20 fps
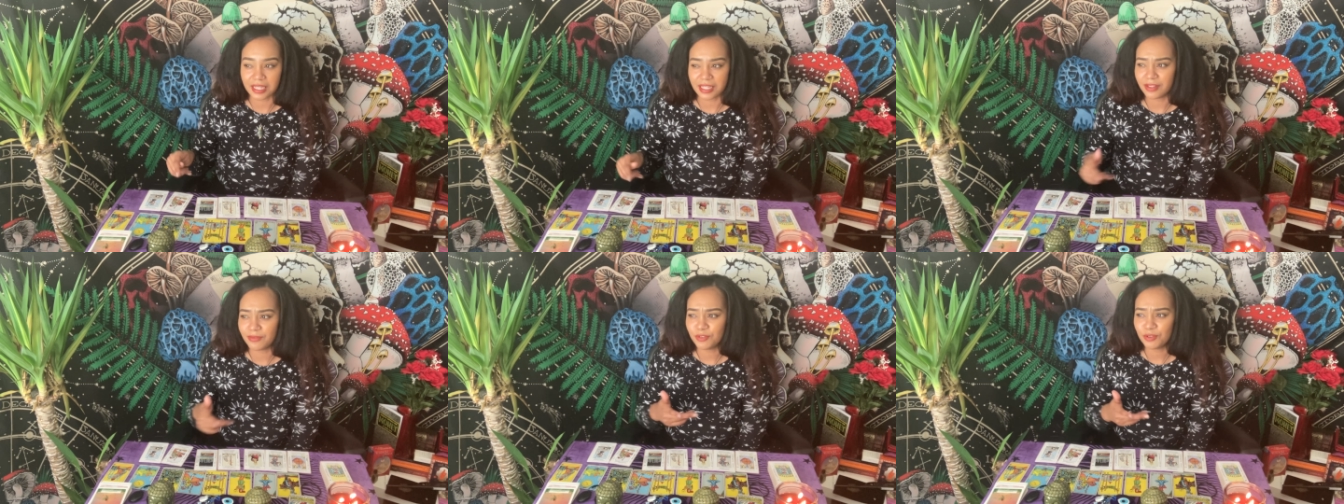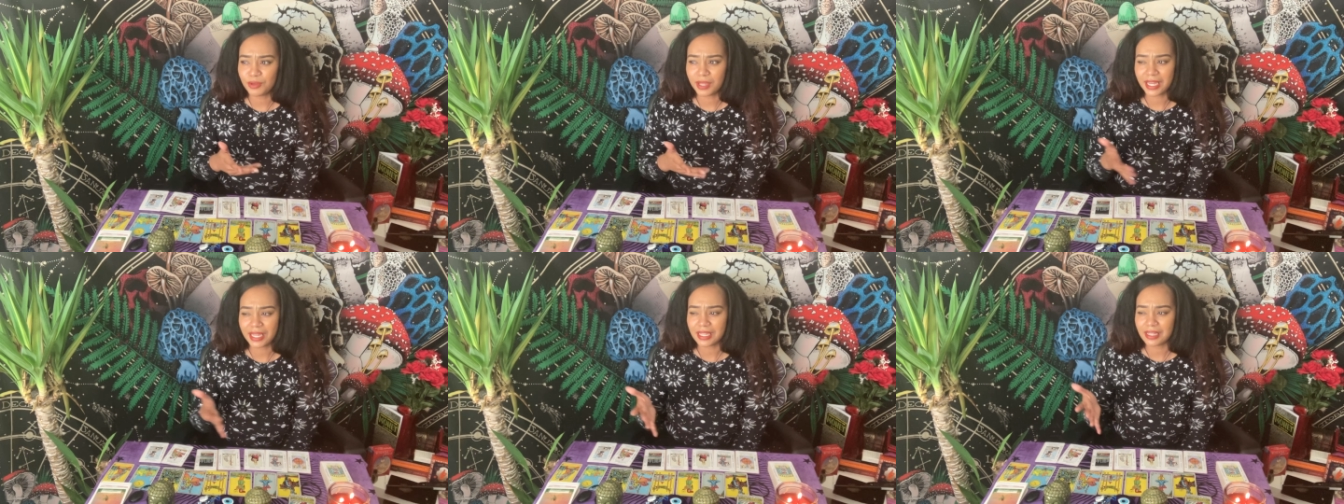And if you
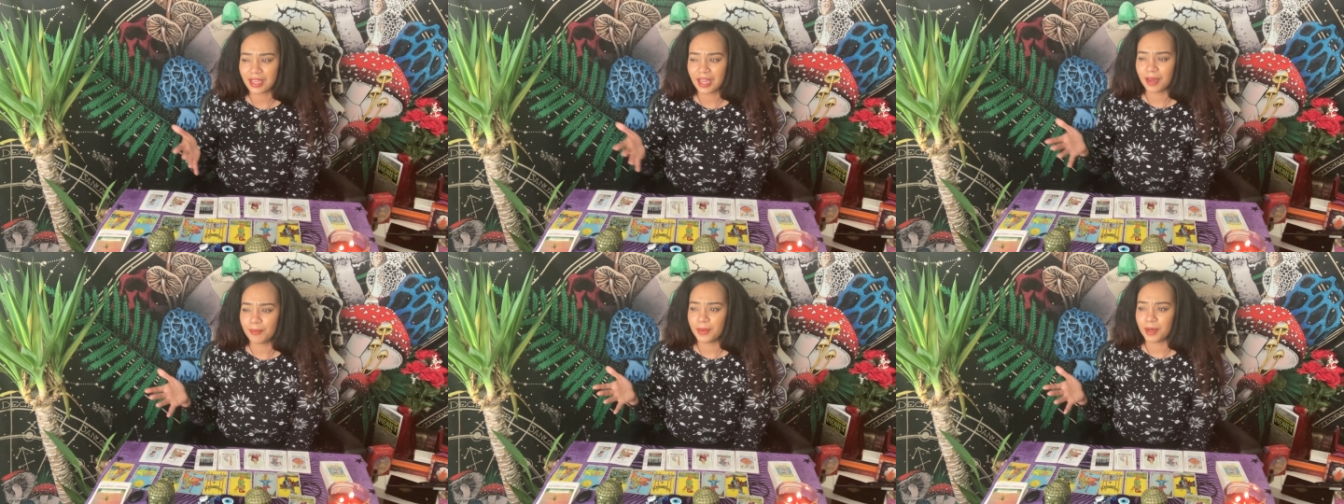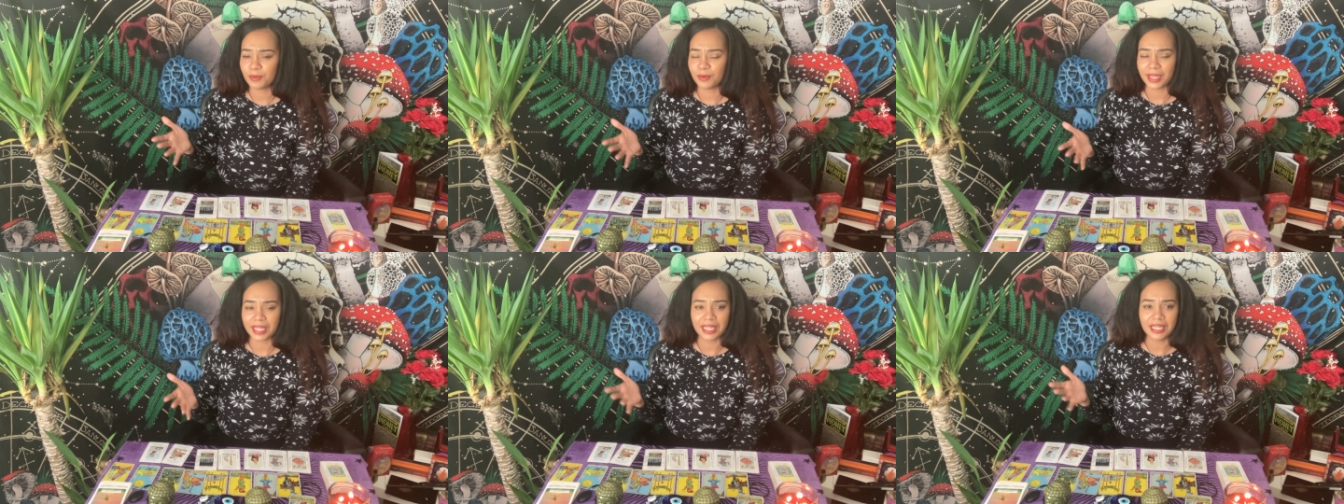can't come
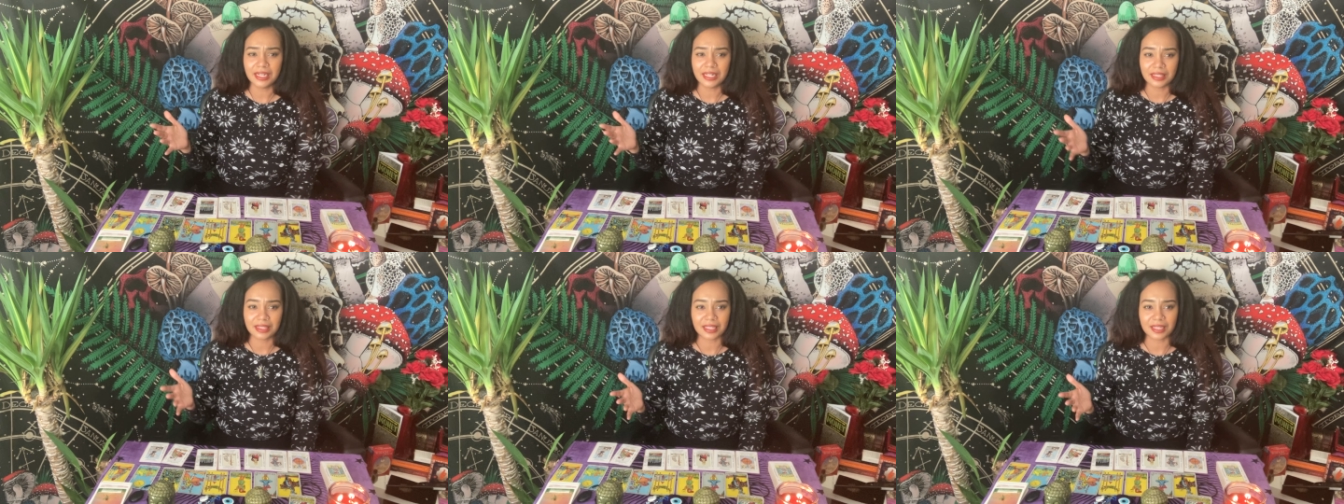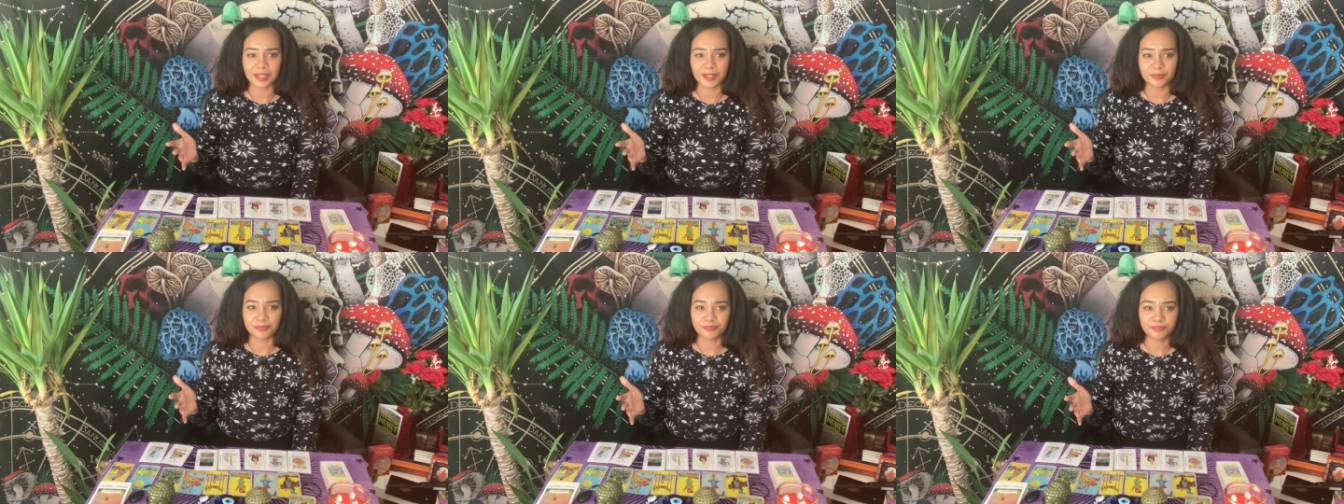up with
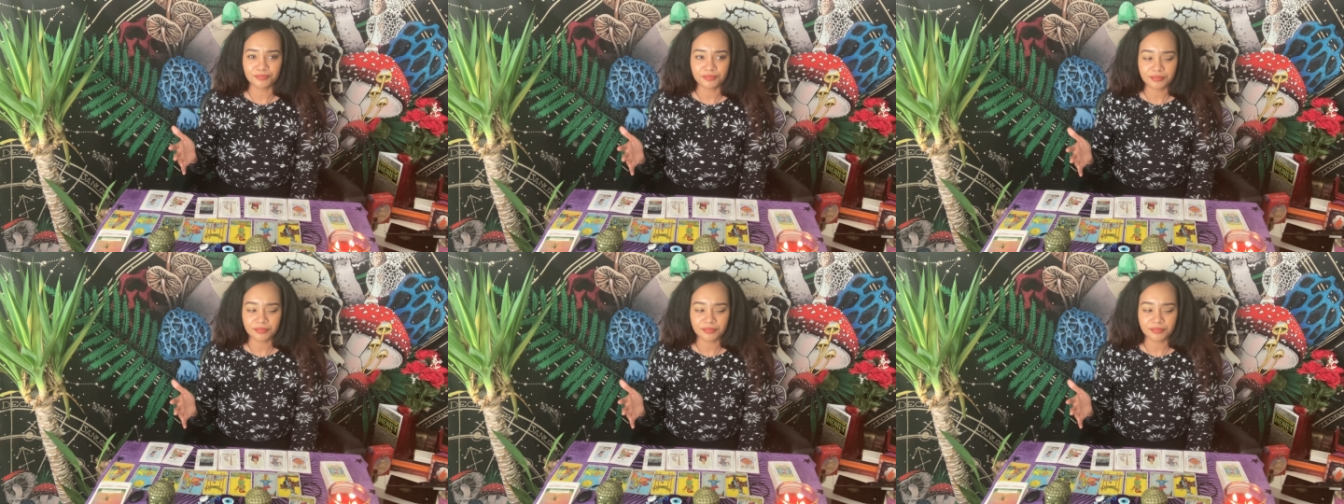anything,